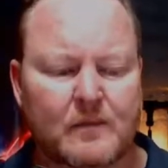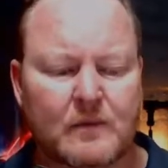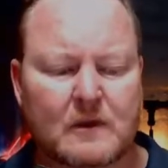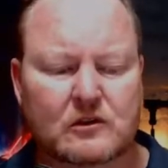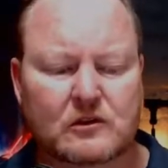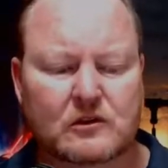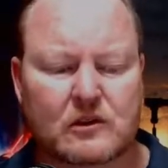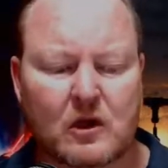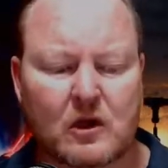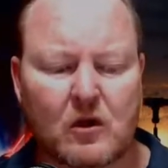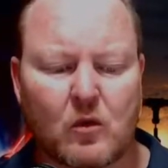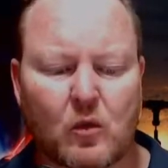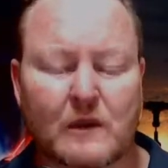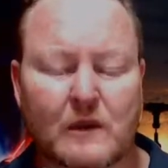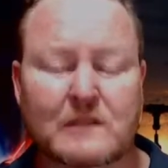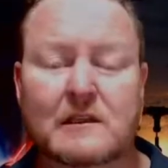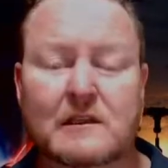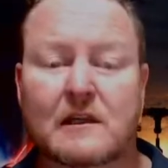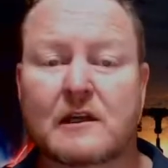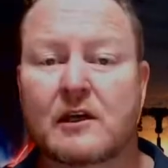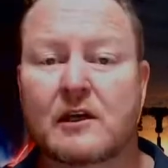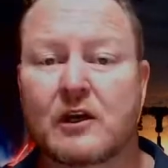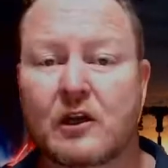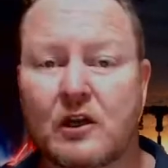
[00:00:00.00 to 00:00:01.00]
So
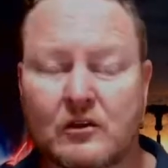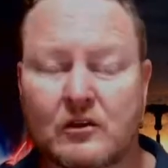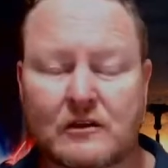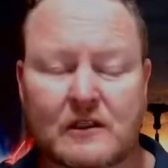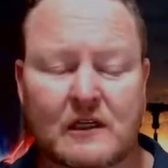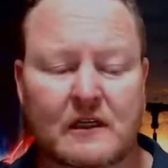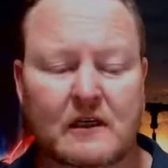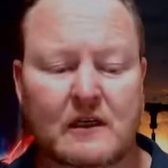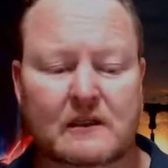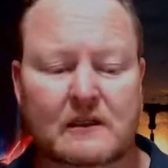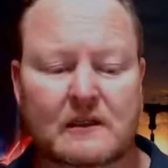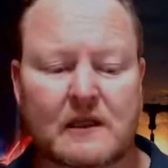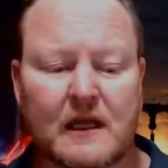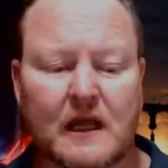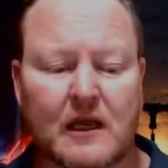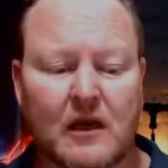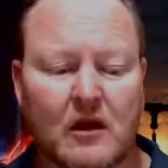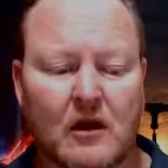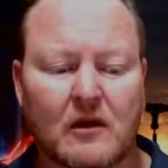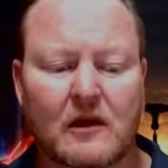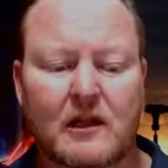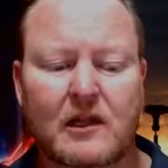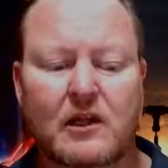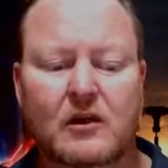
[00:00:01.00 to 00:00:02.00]
Winsor and Newton, they're
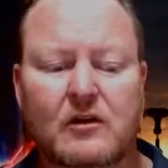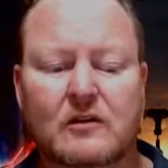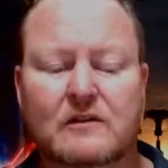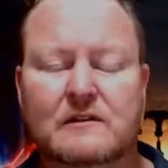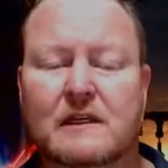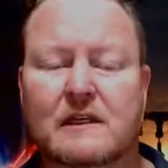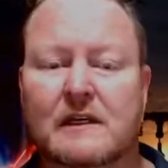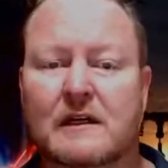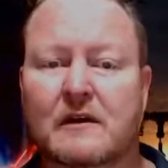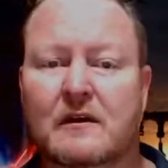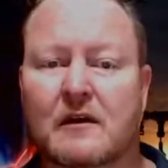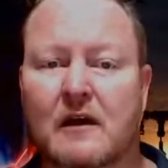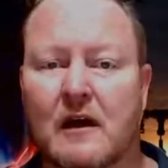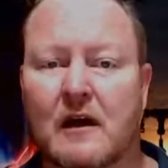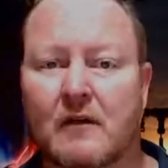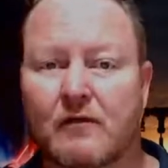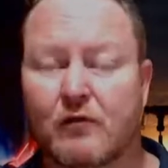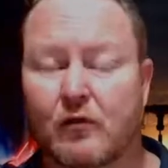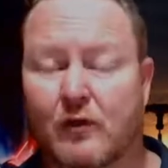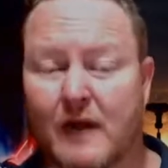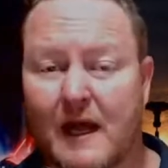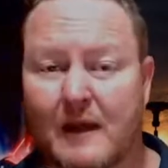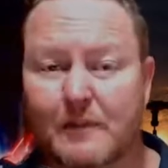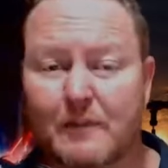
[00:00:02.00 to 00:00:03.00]
only using uh,
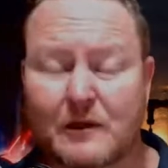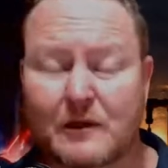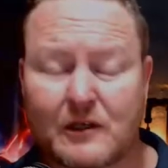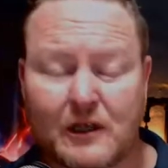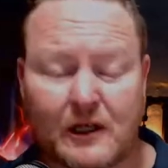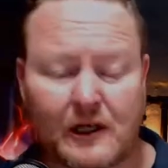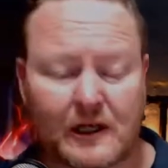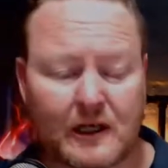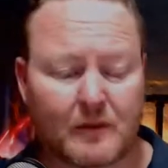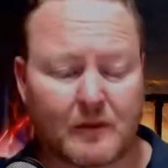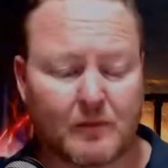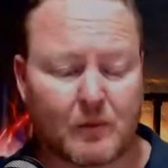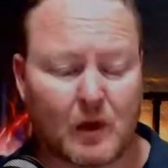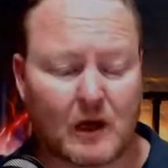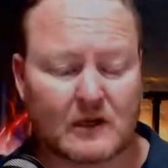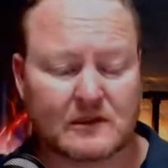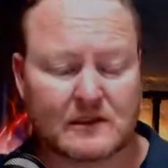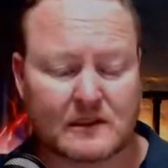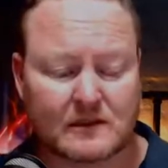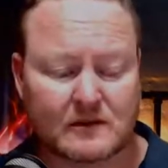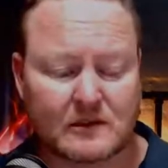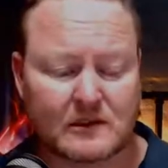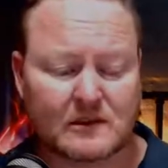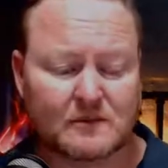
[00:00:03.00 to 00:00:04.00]
for that particular brush.
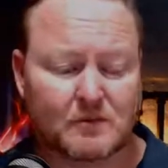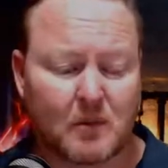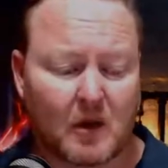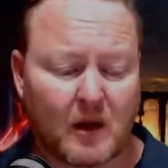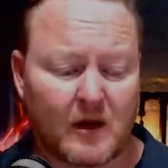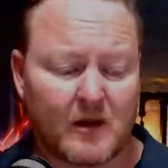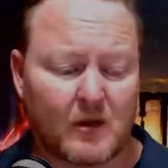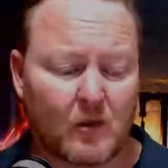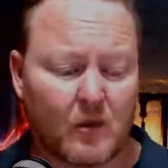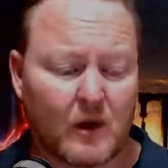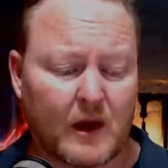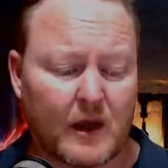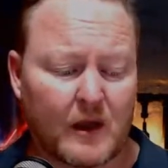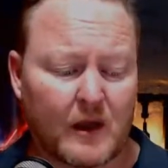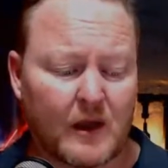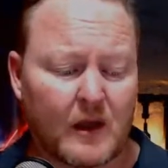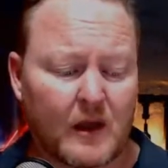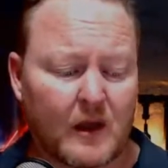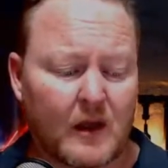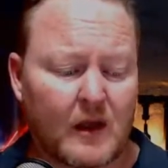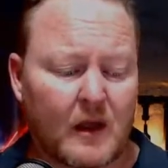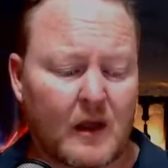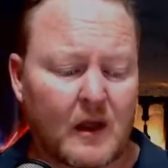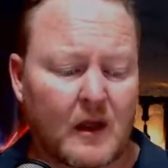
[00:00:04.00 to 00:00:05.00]
And just by the way,
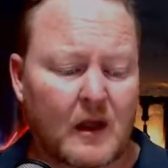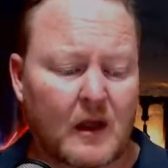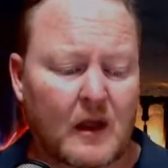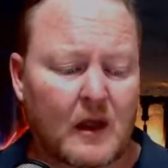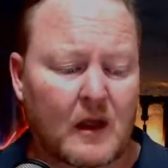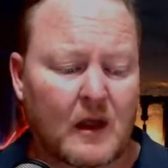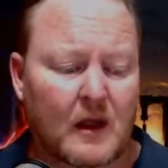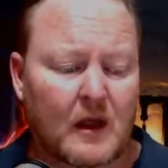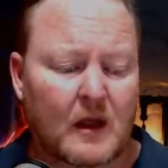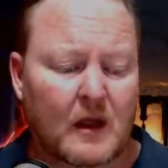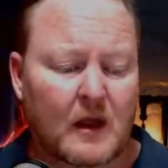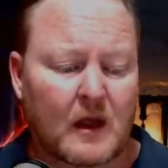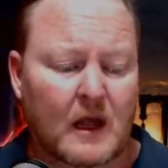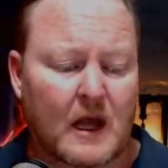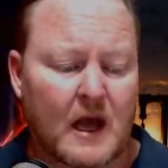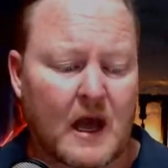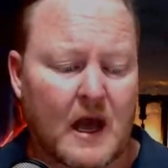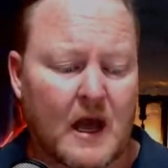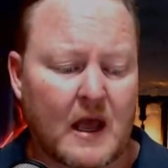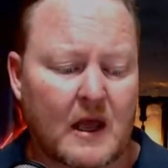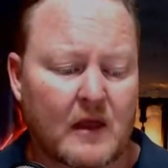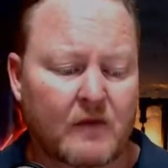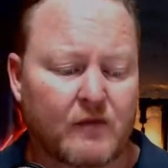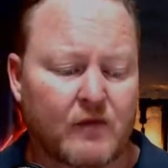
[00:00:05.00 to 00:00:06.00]

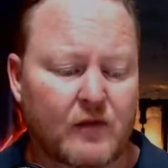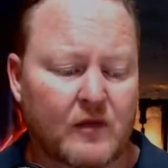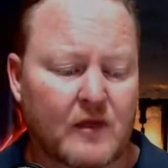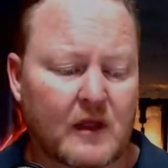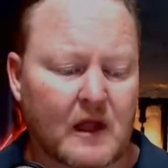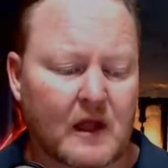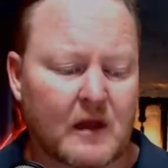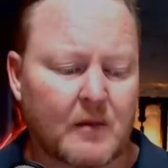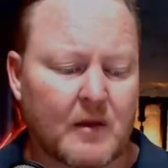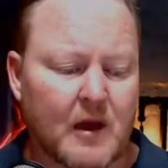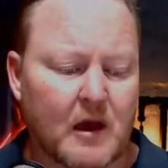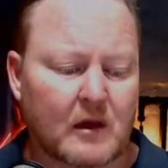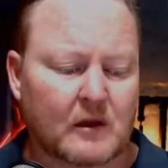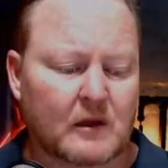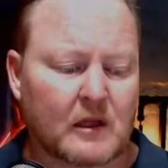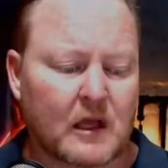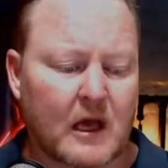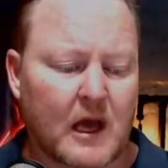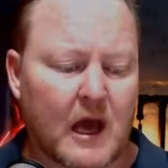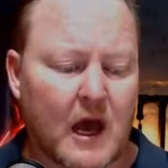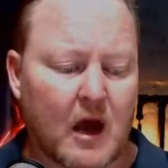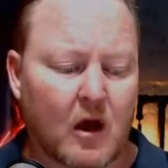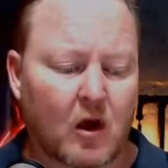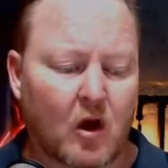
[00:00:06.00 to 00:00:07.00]
uh, if you think about how